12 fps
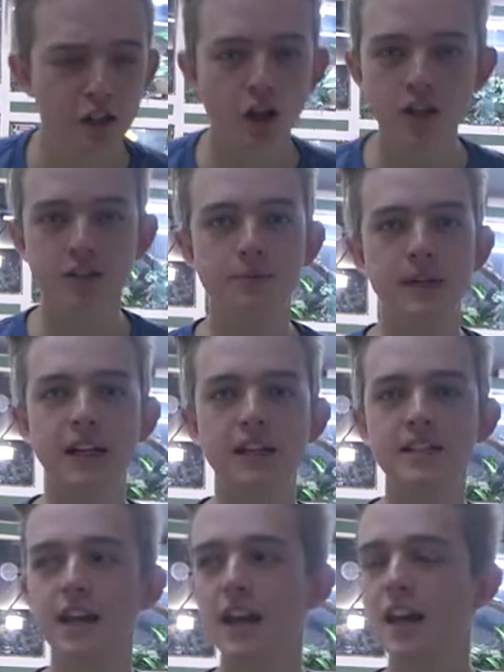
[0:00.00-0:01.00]
last
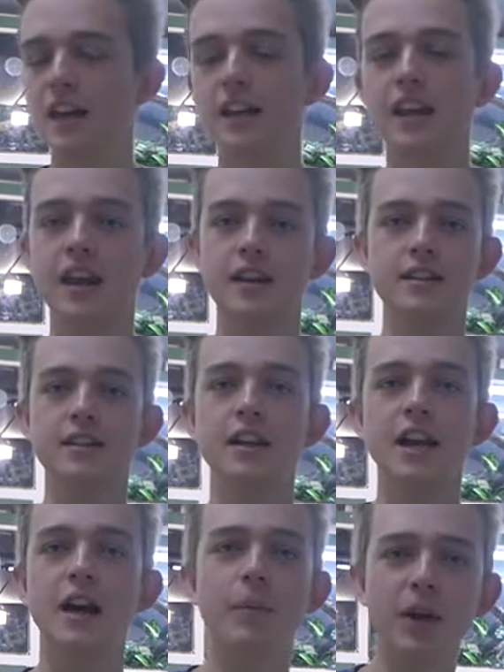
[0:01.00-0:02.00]
minute and get
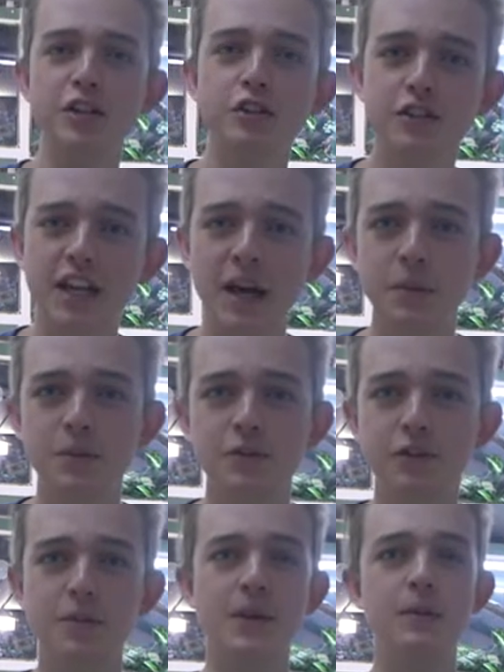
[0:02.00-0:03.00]
a bunch of tubs
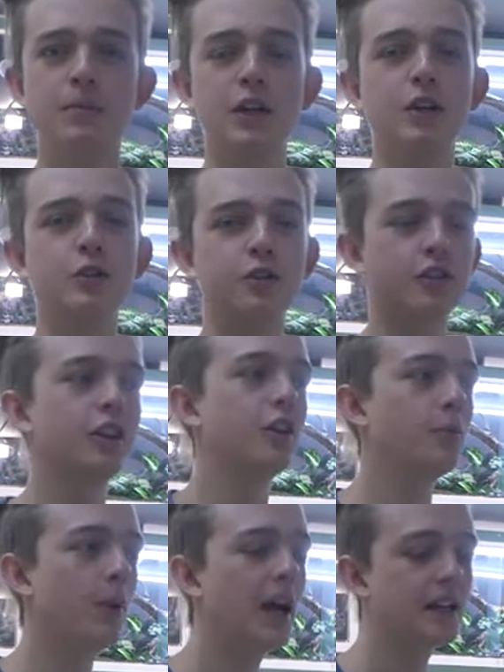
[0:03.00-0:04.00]
from them because you need
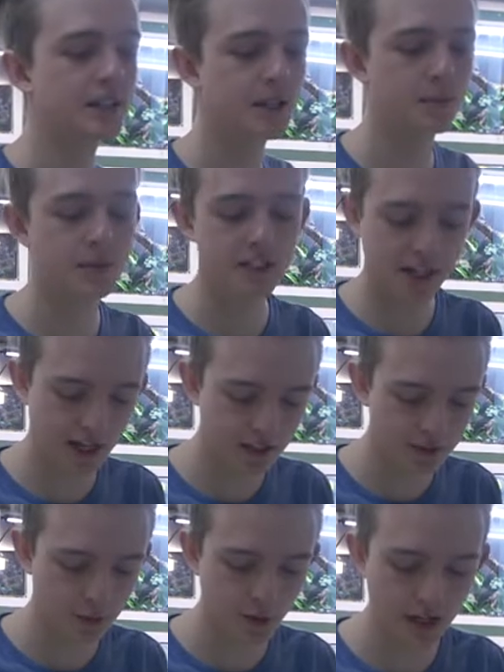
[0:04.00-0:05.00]
to pack some
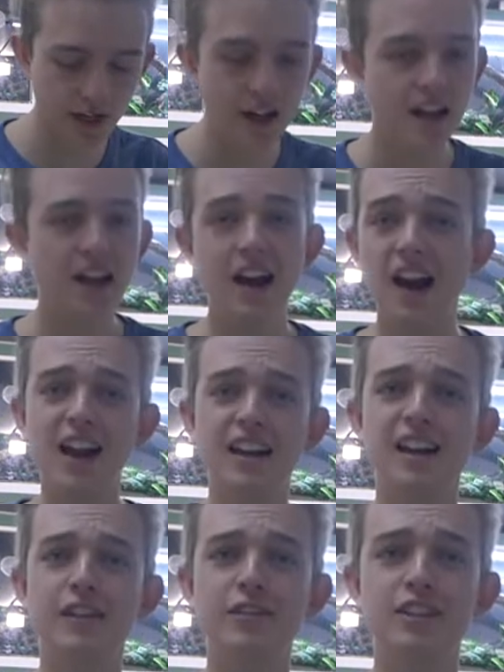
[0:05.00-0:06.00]
snakes away? I
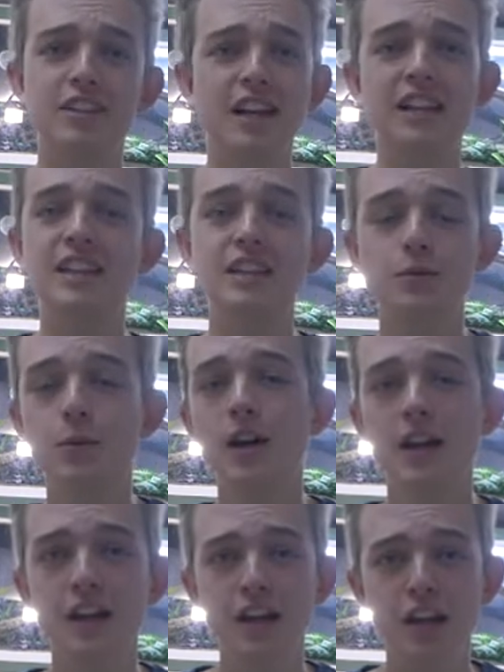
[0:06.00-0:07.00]
love it, and that's
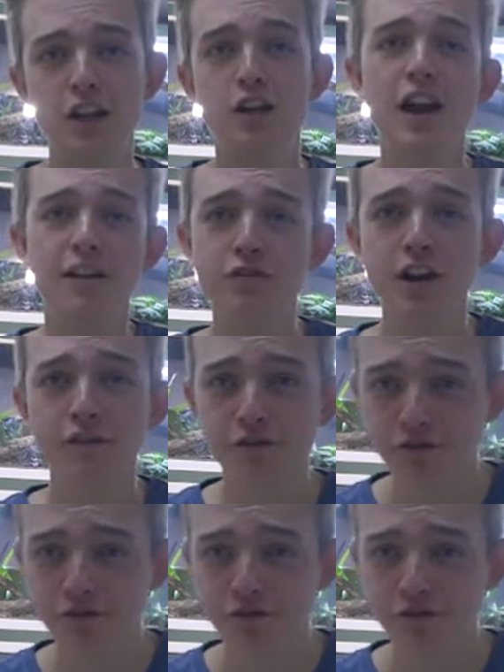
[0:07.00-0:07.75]
why you have to have